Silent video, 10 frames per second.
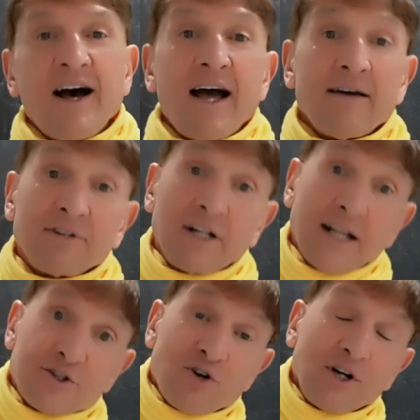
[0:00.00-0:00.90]
I have an
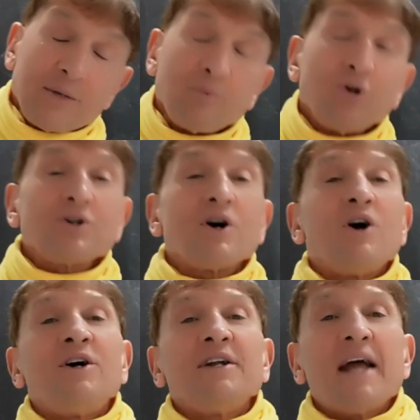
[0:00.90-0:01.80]
electronic book
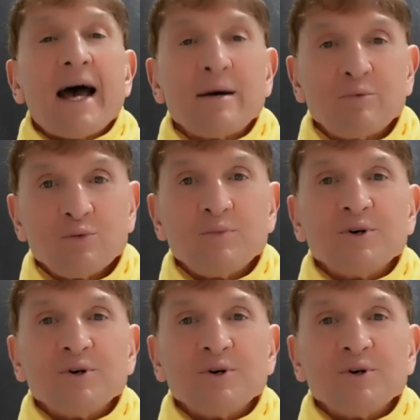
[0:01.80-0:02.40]
on Apple